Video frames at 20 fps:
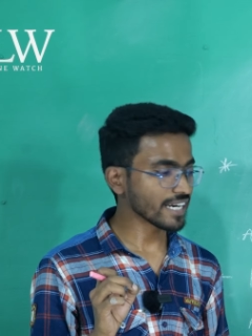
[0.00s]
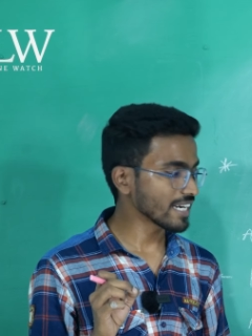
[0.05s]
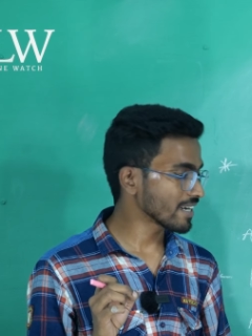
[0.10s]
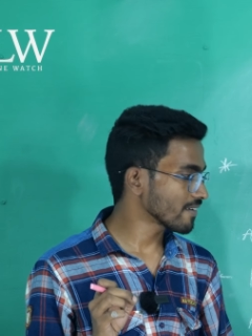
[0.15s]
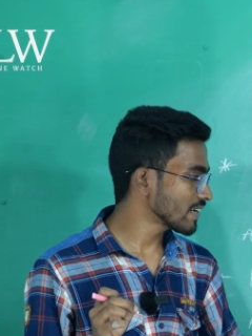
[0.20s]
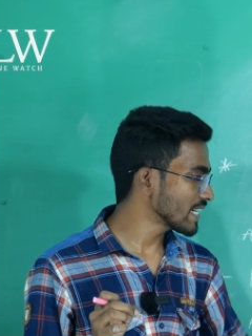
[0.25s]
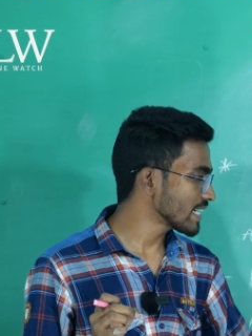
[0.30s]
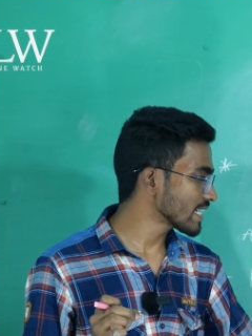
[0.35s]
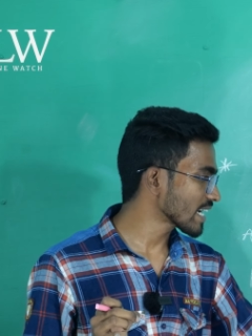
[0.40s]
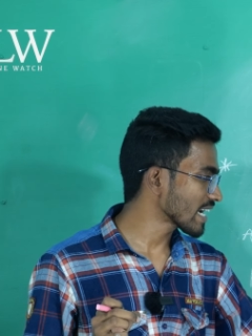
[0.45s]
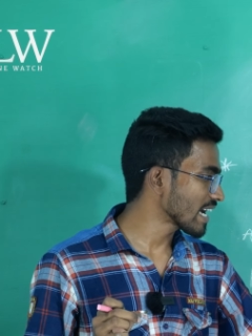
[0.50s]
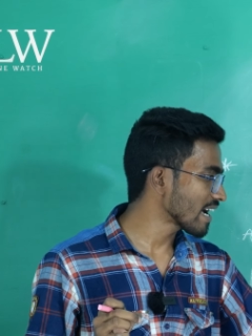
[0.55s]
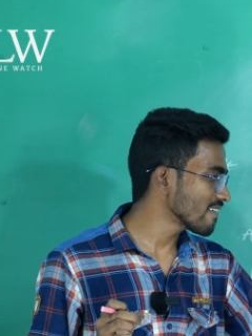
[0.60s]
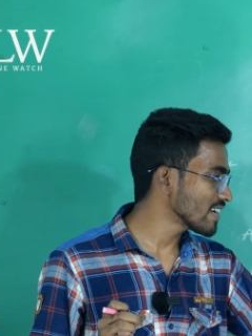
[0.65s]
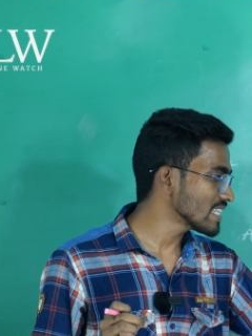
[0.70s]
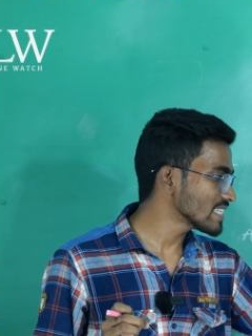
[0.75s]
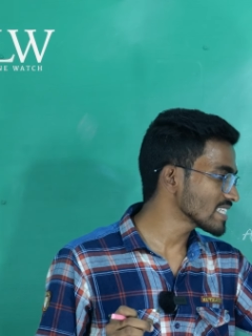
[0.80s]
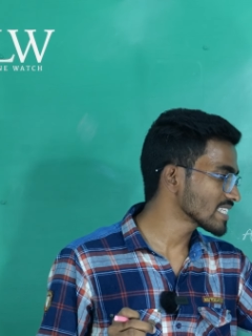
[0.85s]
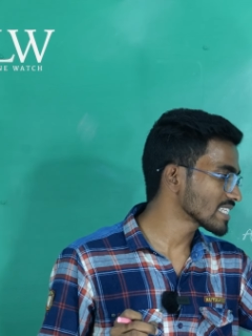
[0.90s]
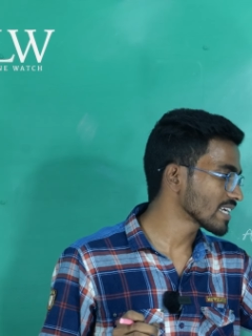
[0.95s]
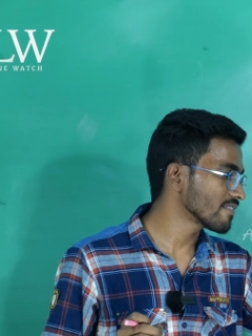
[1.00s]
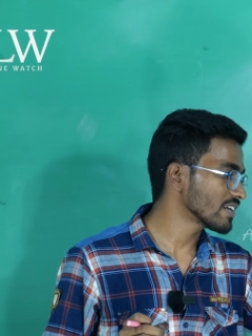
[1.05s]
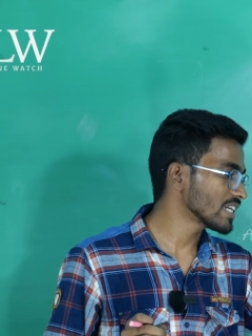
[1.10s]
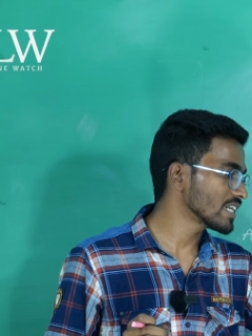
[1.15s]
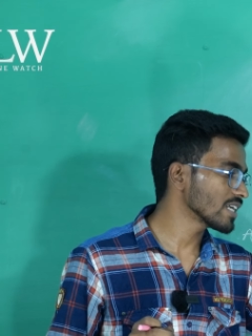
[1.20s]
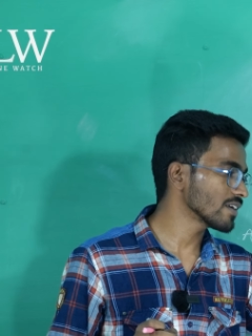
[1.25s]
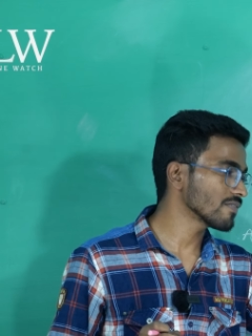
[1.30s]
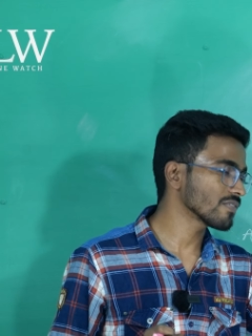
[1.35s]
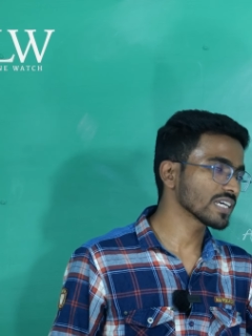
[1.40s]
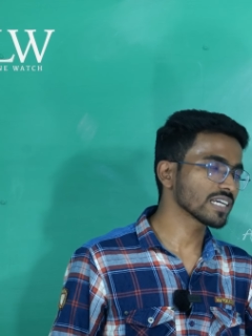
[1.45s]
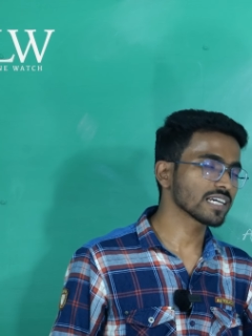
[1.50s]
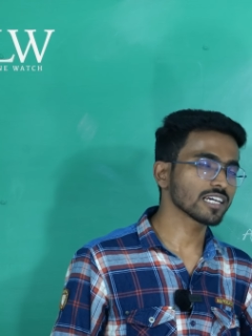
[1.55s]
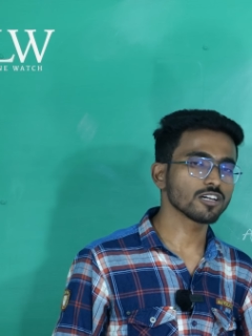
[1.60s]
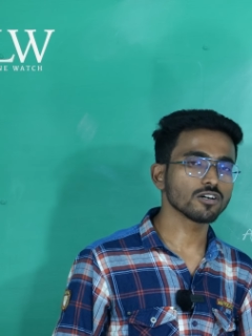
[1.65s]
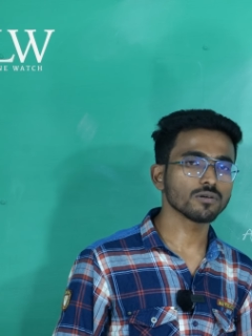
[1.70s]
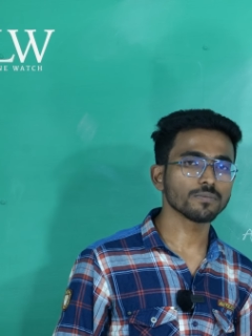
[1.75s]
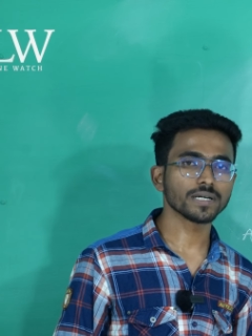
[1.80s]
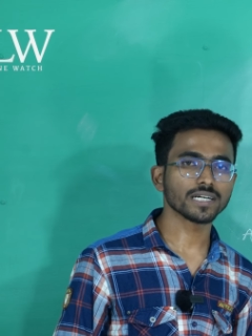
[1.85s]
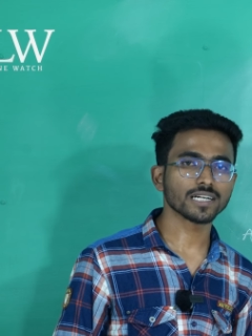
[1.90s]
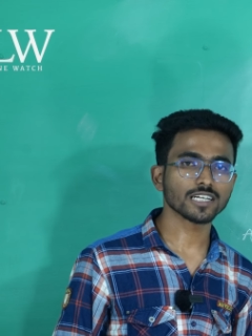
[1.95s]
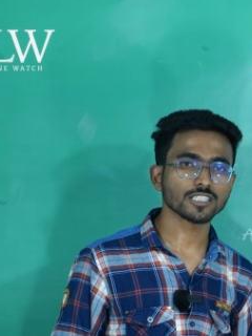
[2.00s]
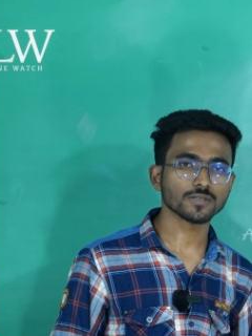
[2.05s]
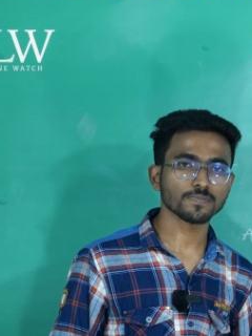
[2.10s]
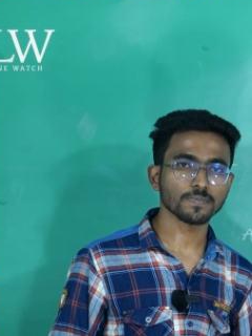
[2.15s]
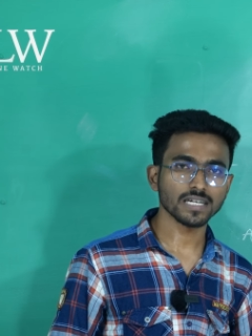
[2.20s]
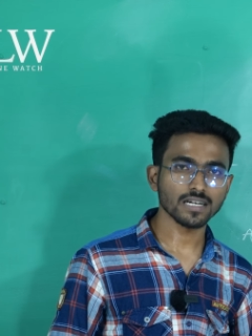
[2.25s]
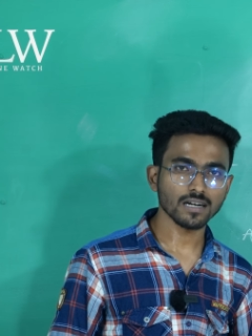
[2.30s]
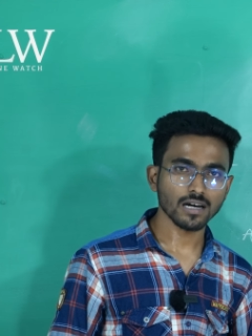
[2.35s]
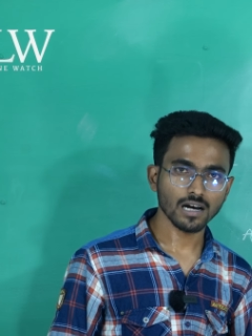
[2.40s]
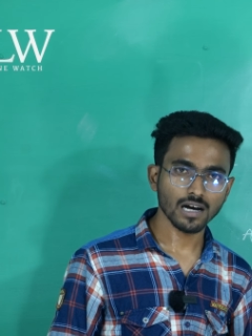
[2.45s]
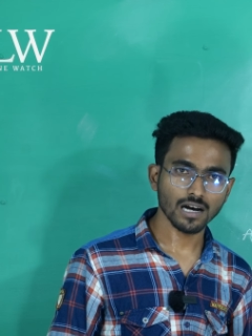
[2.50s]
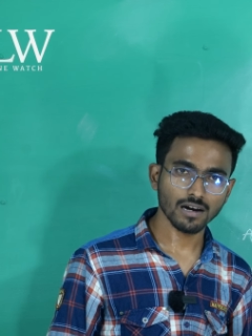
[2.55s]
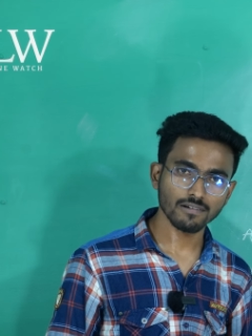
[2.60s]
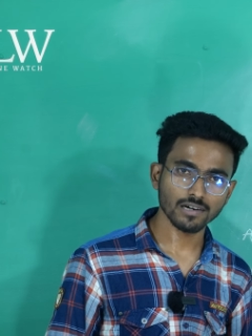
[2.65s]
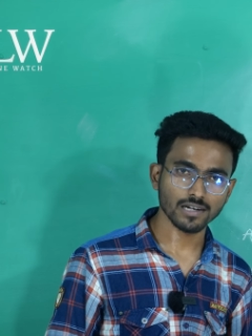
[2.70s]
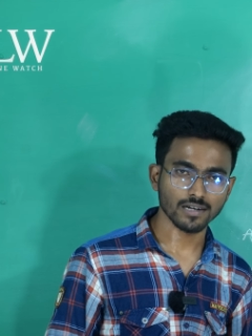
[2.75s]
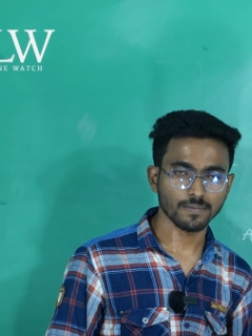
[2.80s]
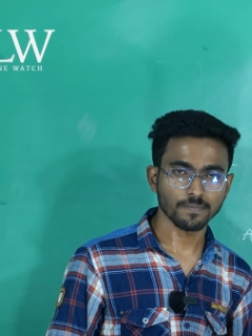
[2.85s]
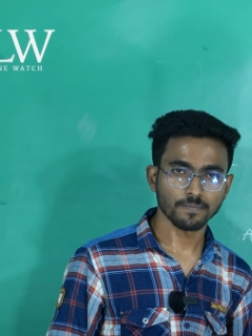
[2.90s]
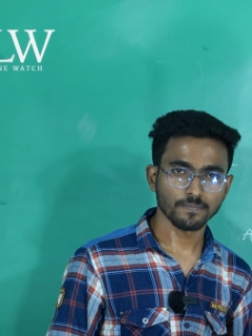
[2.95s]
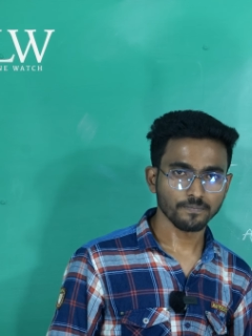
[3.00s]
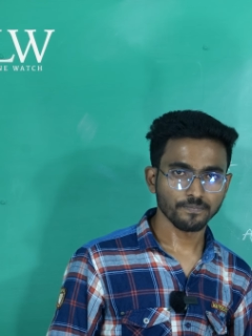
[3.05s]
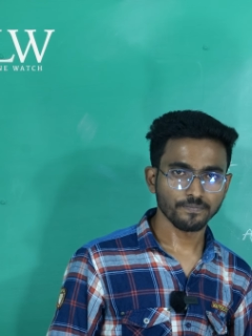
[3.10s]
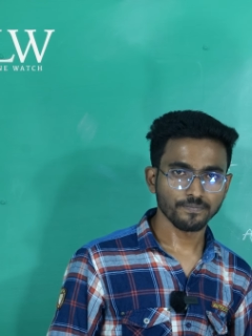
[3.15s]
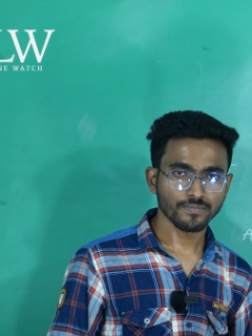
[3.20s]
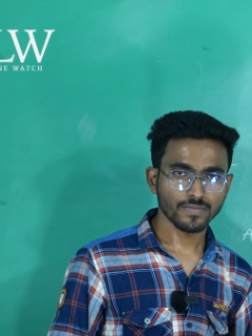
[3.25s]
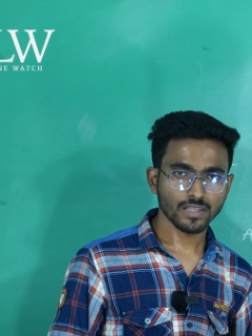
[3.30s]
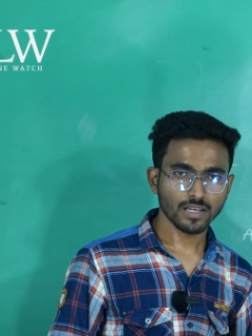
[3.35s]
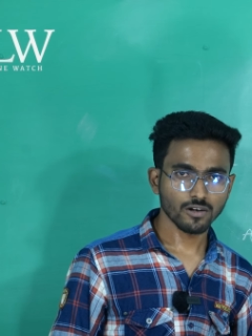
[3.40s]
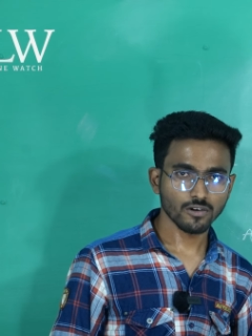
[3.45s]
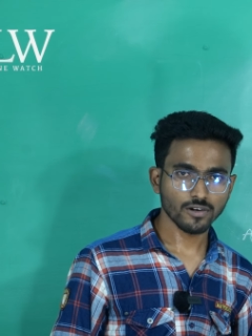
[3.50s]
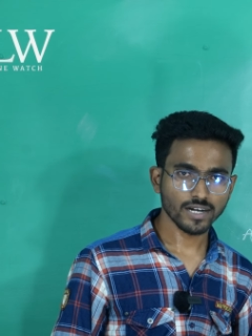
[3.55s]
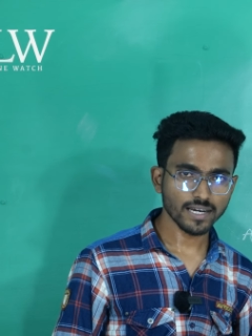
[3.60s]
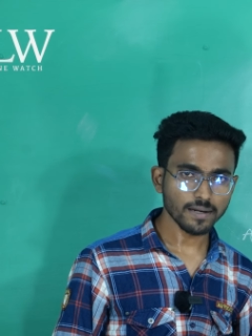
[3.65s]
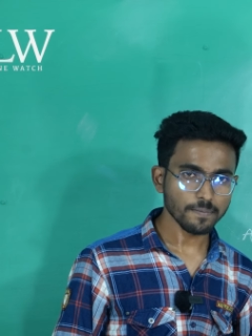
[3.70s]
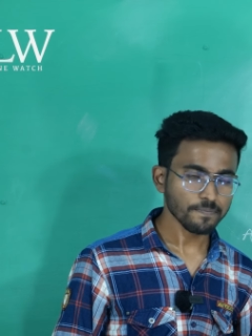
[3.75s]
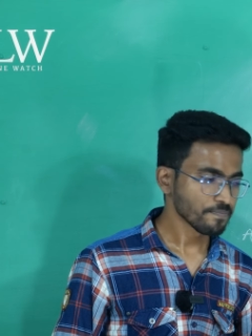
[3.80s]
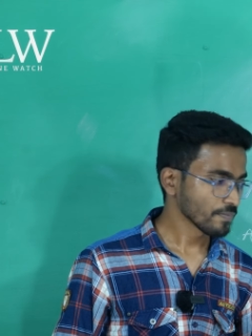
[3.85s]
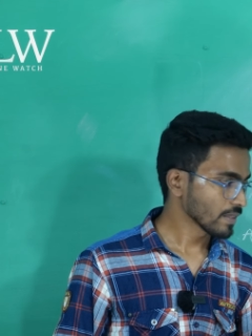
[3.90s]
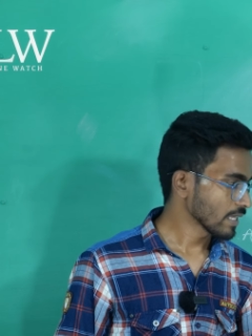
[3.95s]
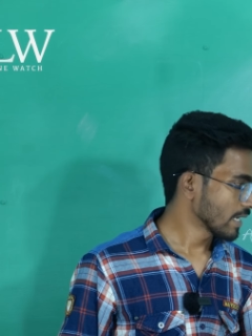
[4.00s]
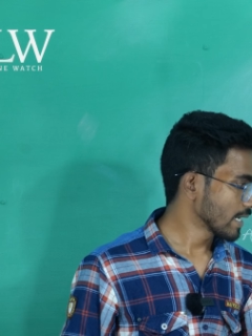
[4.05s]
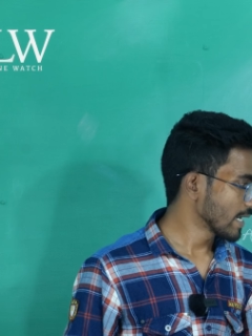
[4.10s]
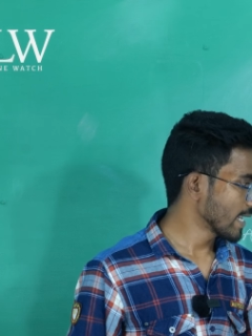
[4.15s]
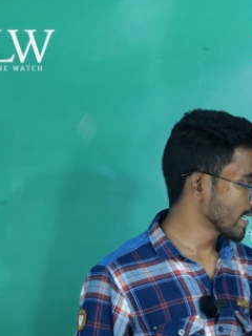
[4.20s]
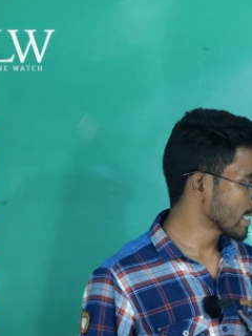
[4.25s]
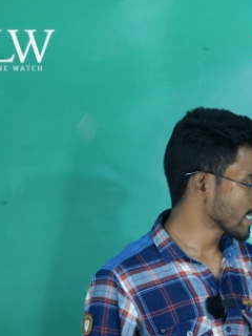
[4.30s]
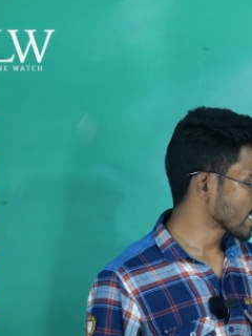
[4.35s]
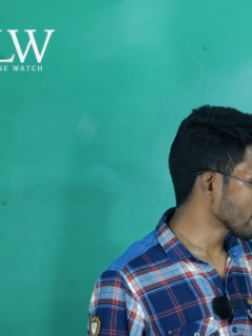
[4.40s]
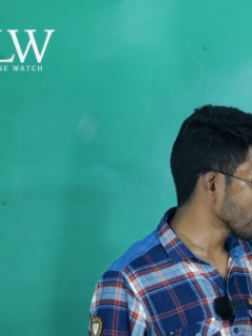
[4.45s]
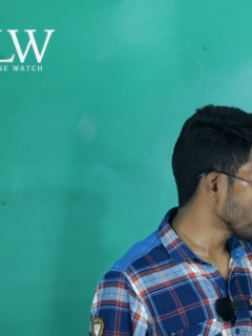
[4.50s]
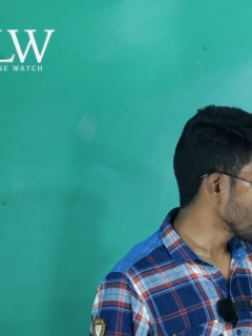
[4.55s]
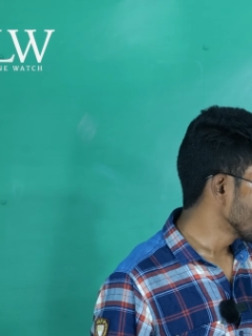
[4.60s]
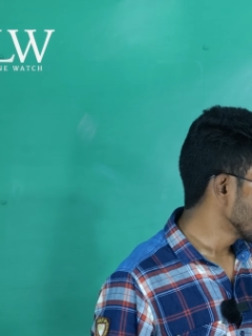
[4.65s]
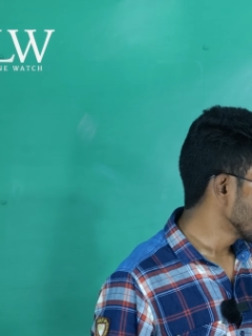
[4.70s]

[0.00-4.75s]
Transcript: it will travel 75 kilometers per hour. Okay, next,